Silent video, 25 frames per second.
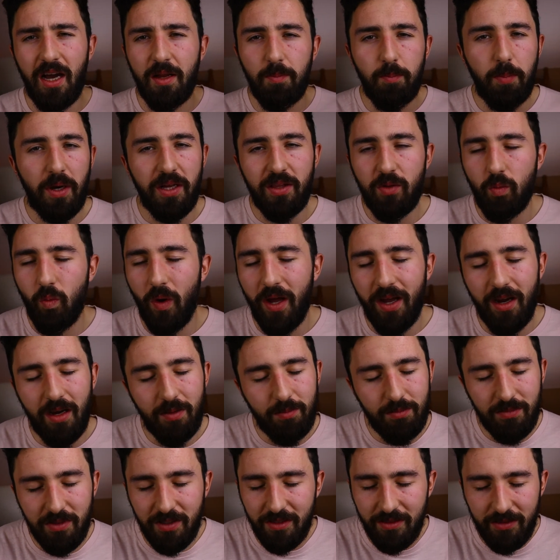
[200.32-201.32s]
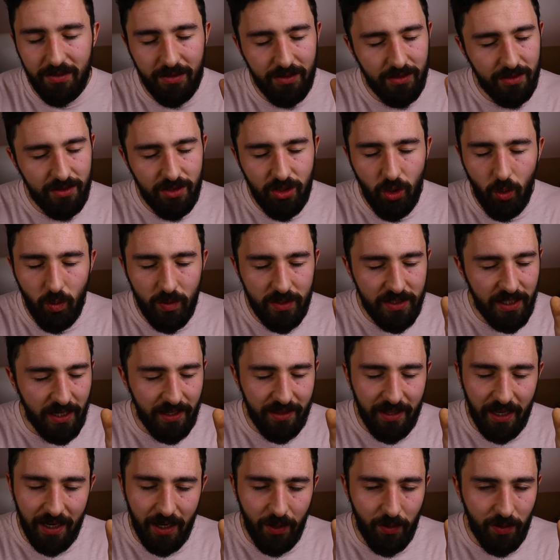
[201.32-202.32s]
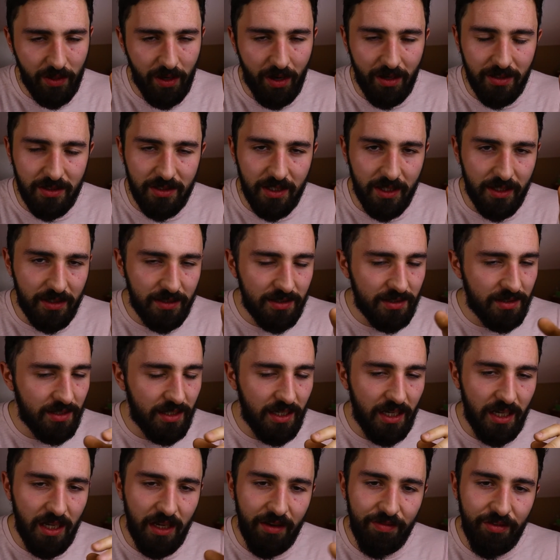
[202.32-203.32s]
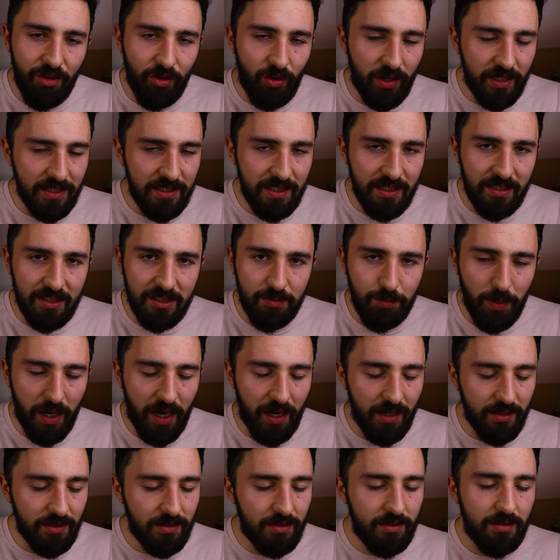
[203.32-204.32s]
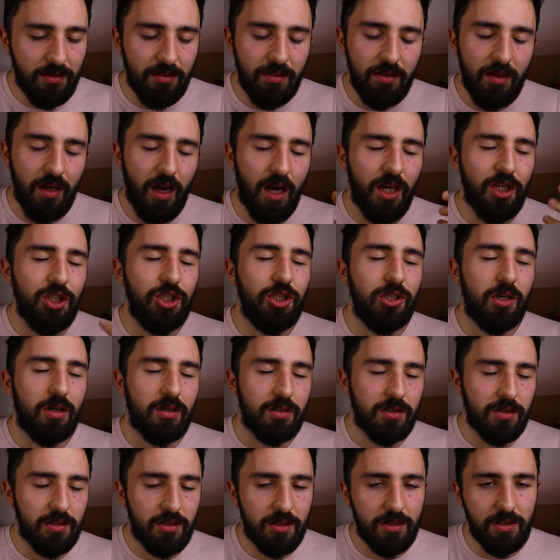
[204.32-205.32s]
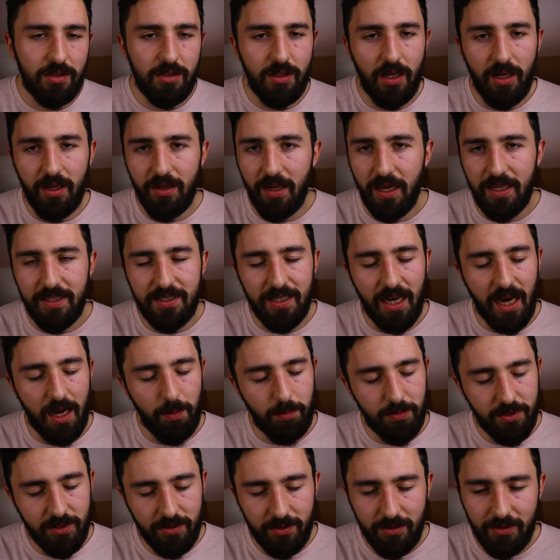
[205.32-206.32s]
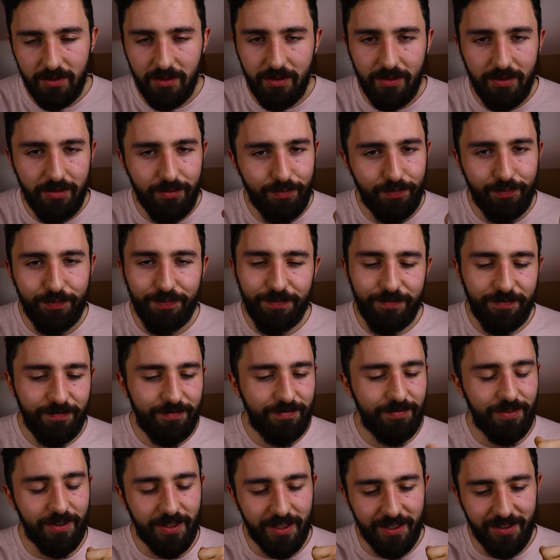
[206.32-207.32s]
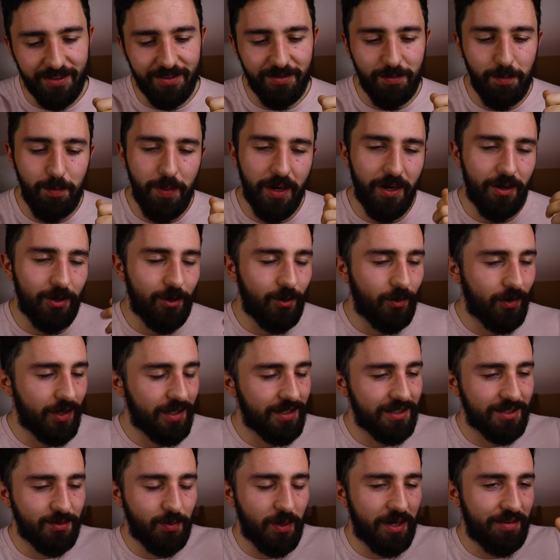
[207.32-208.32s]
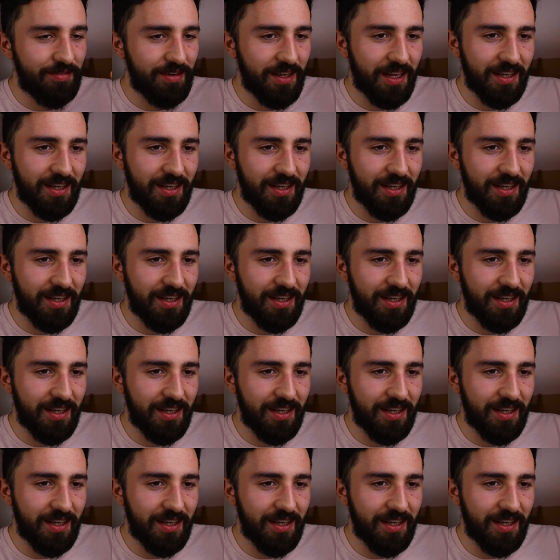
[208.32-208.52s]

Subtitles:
by the way, don't take that out of context. If your idea is bad, adjust, adapt. Fucking Bear Grylls, whatever